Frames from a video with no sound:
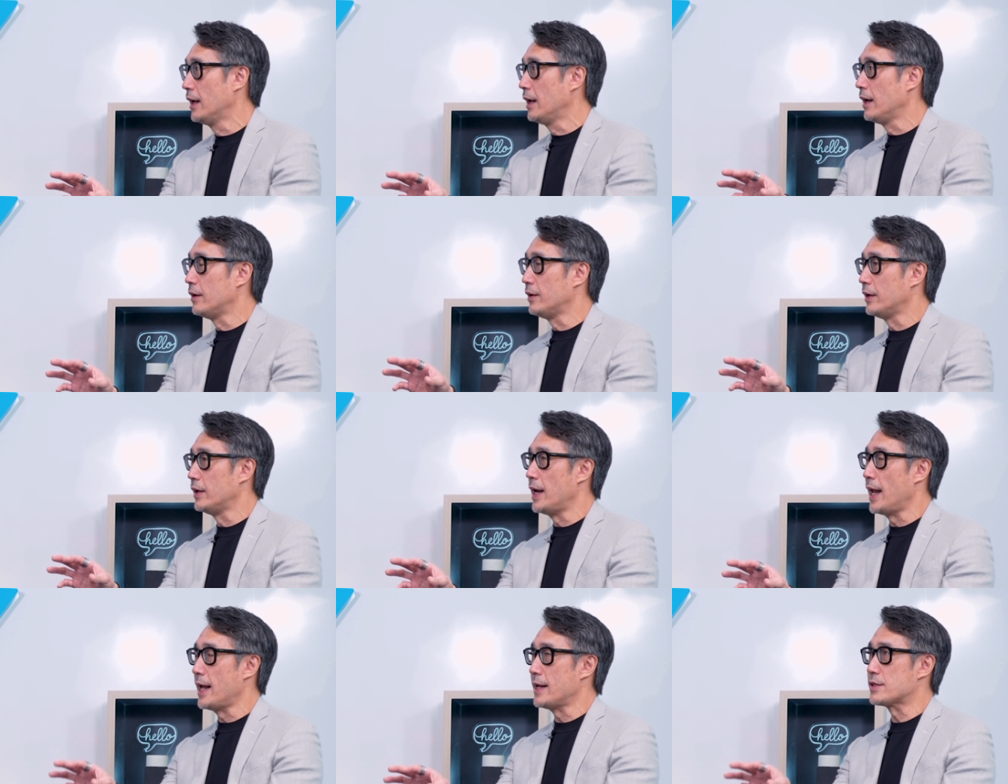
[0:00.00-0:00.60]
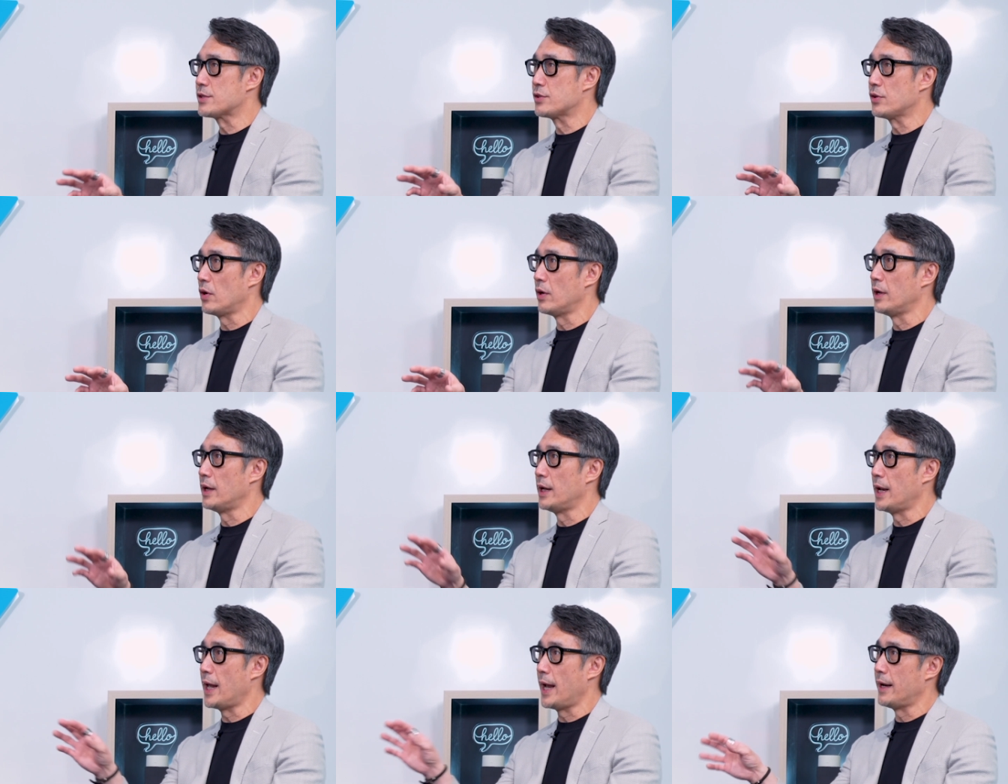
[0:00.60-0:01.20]
Let's not
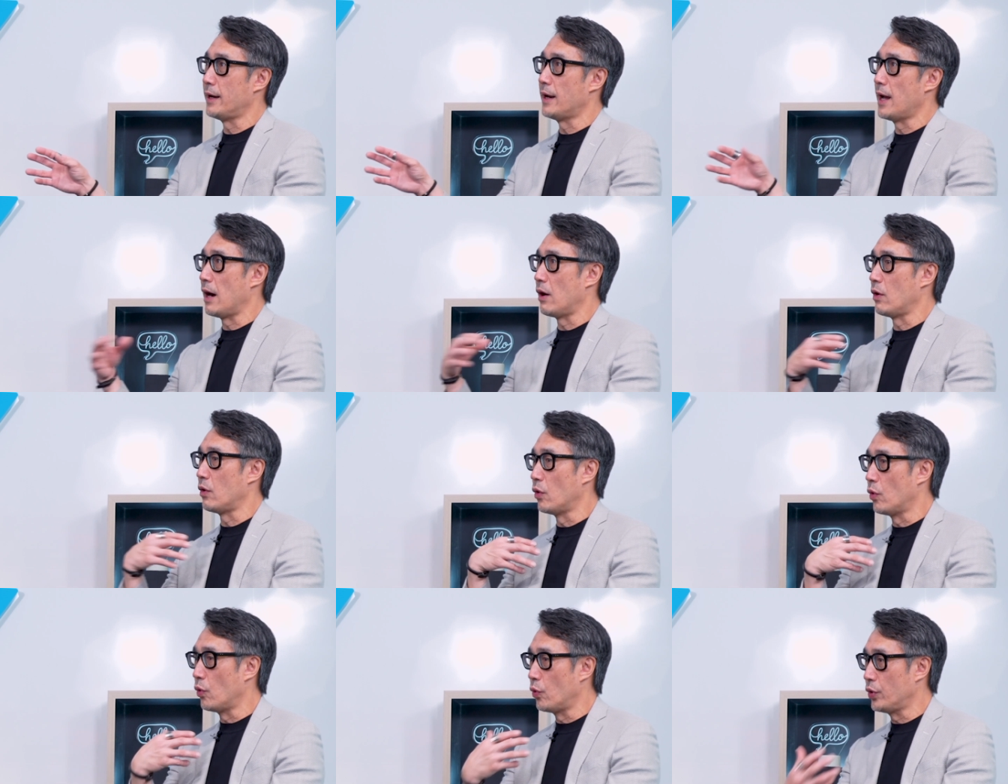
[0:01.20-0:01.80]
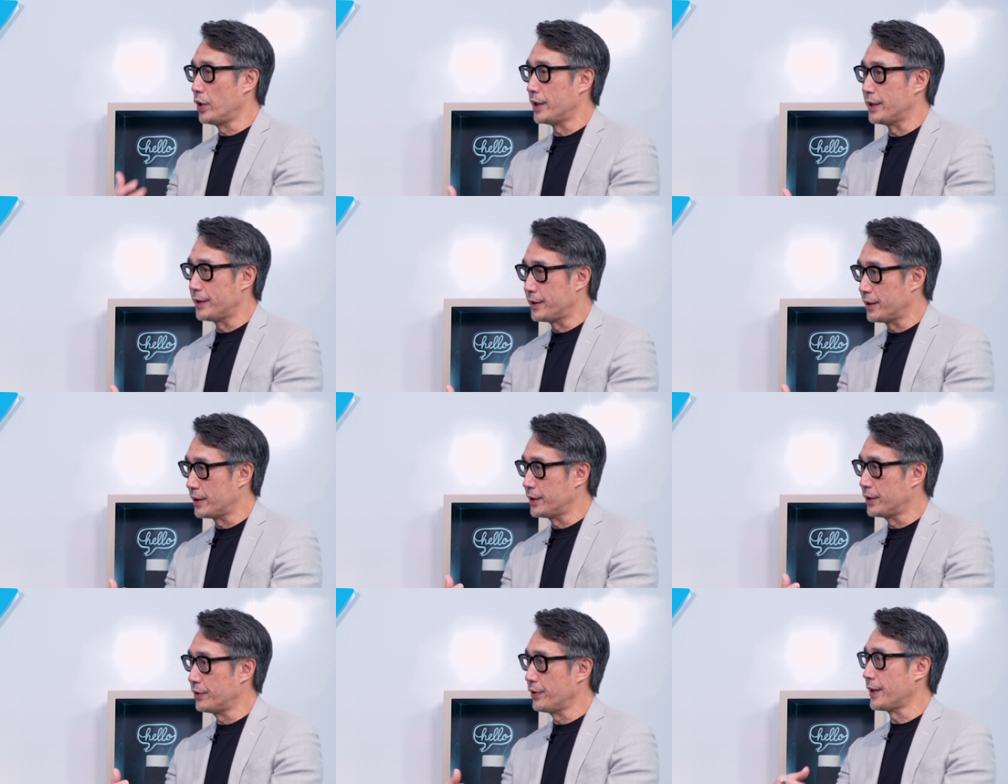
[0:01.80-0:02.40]
let our own
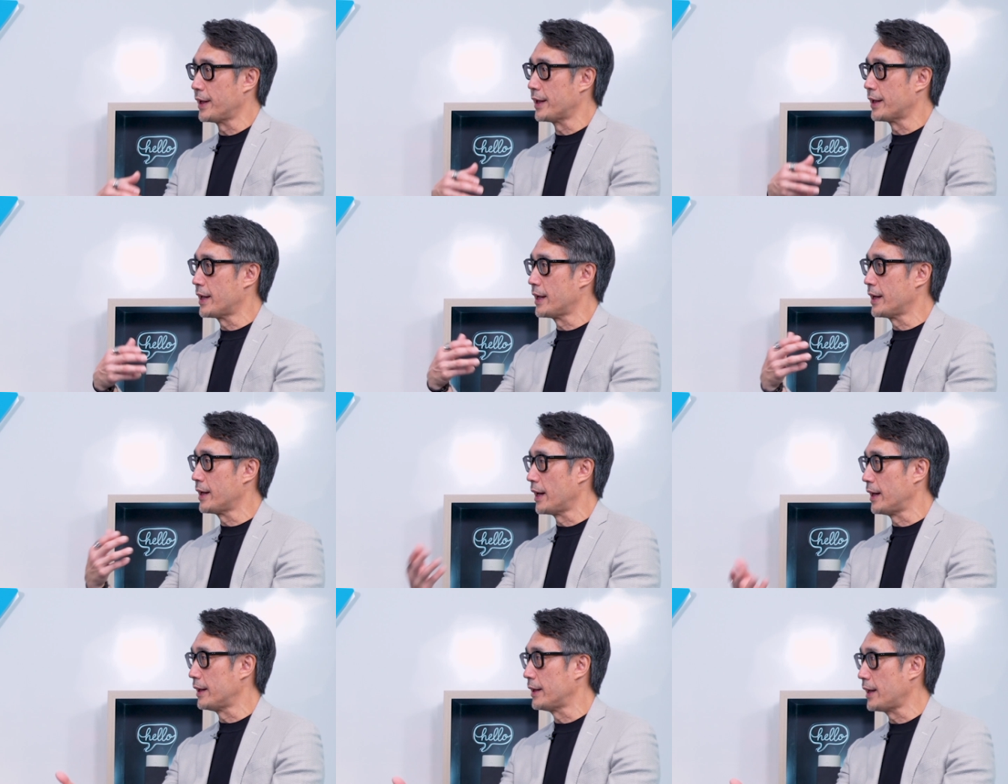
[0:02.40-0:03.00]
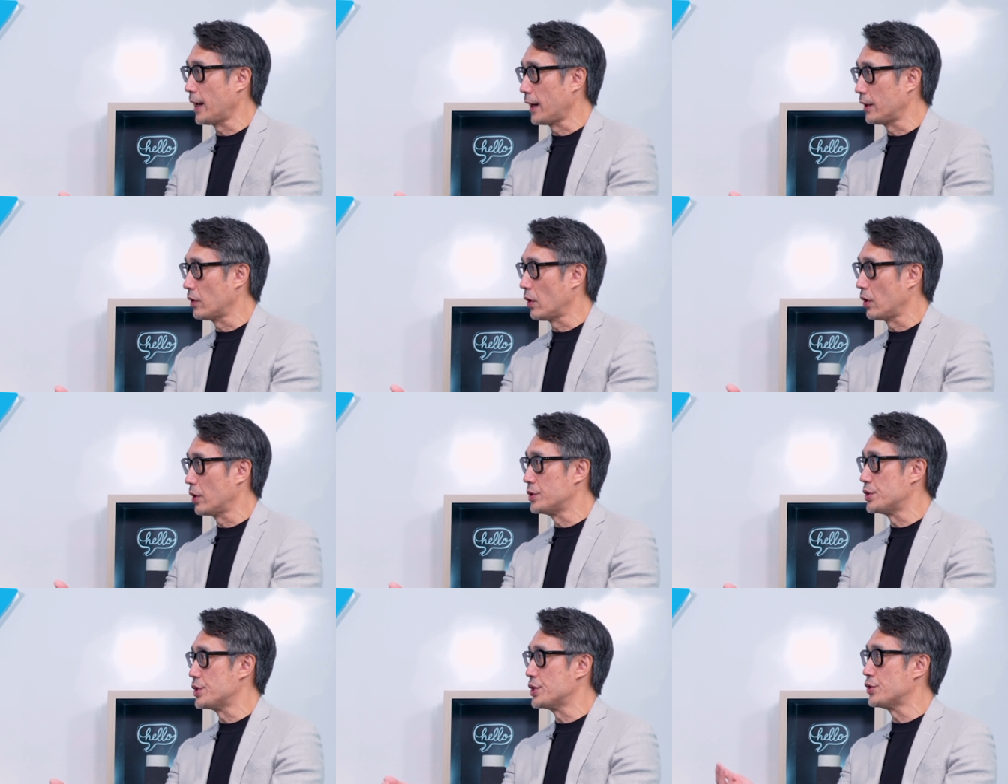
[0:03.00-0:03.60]
internal thinking and
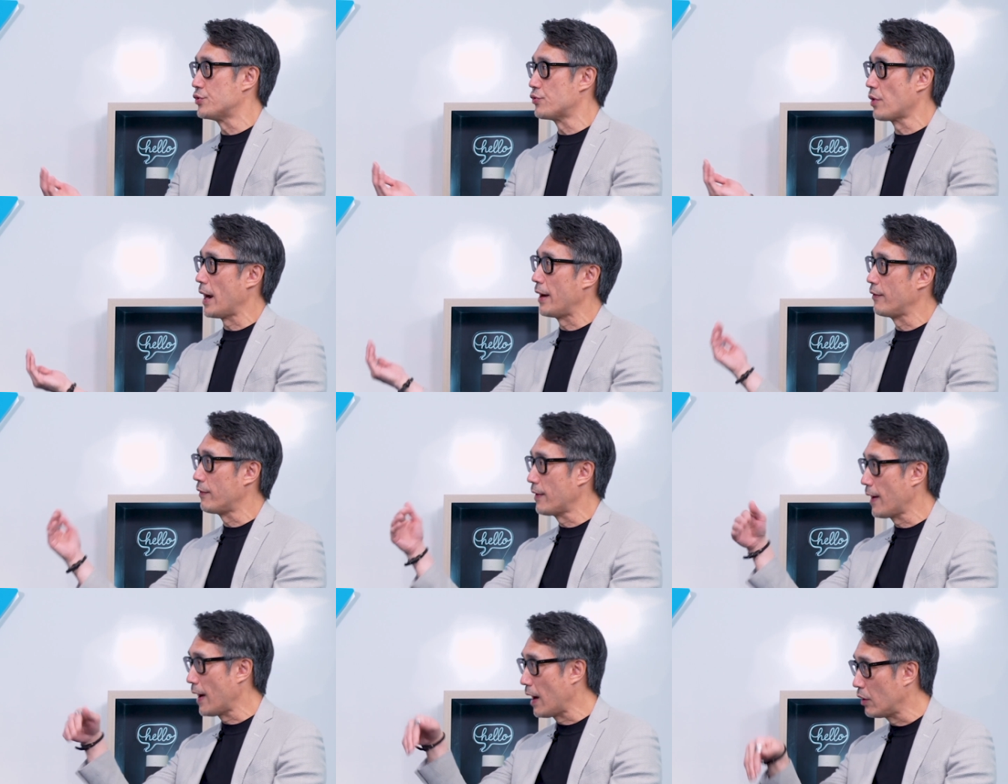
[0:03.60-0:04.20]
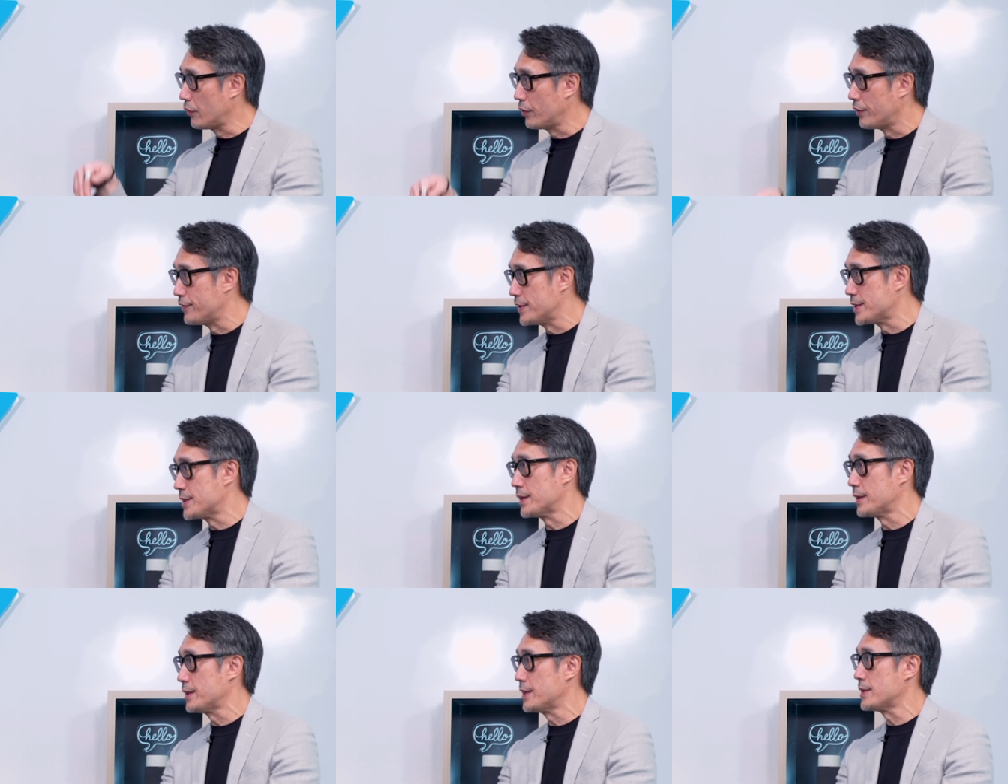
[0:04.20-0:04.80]
technology drive how the
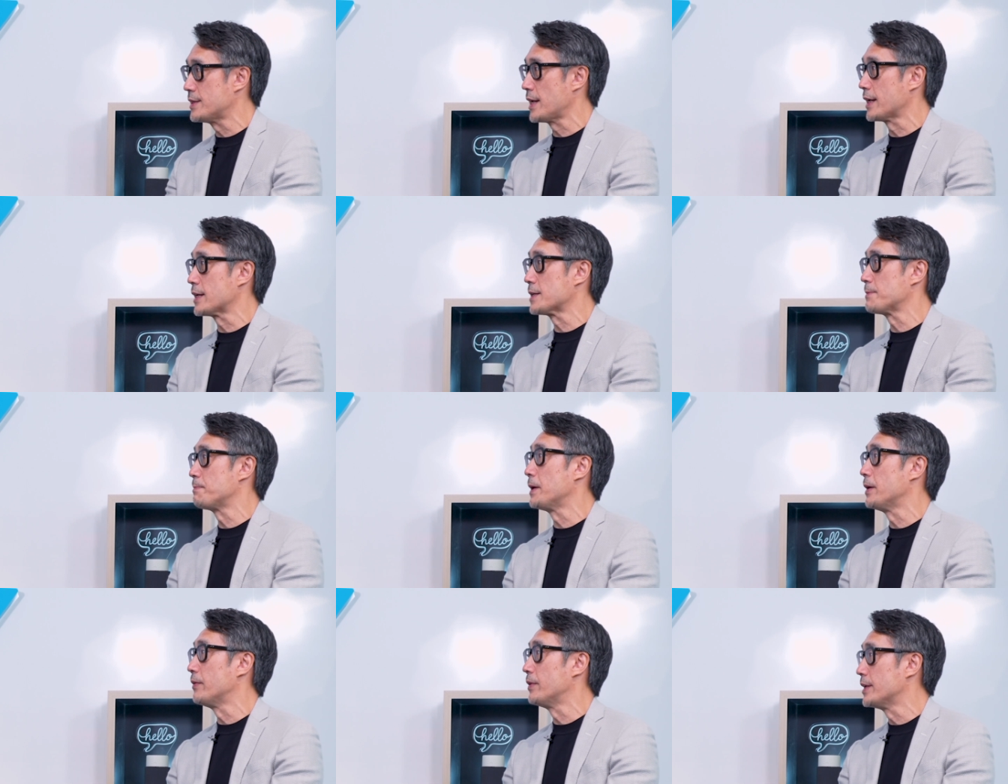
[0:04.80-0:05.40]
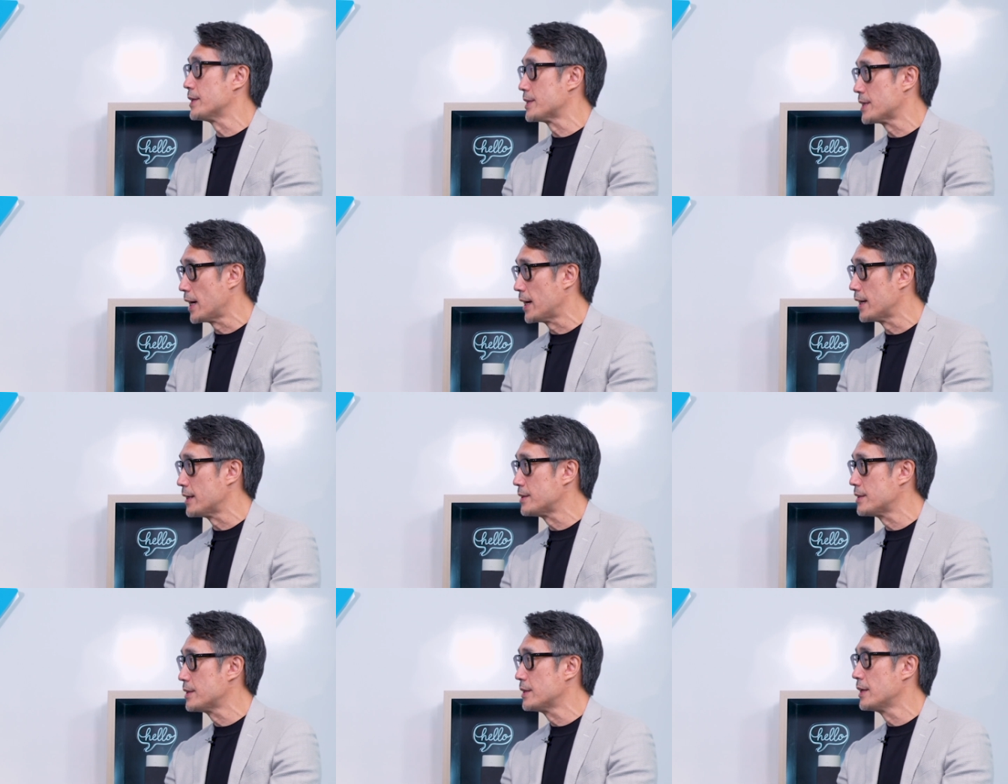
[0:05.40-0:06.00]
visitors experience
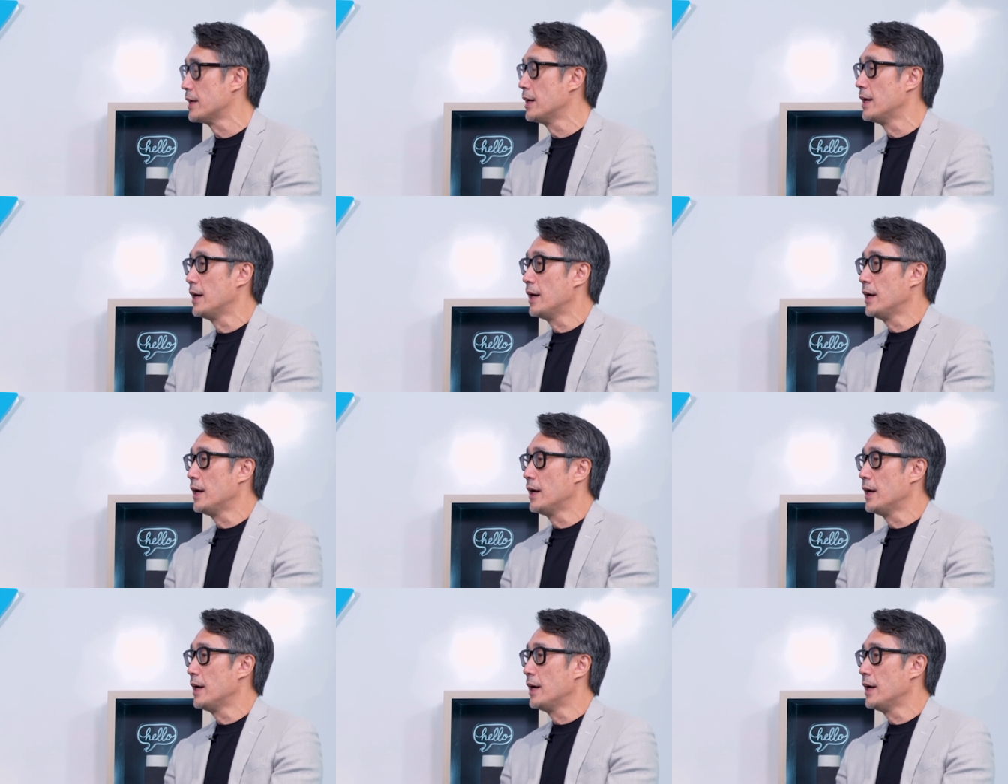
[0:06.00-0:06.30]
us. Yep.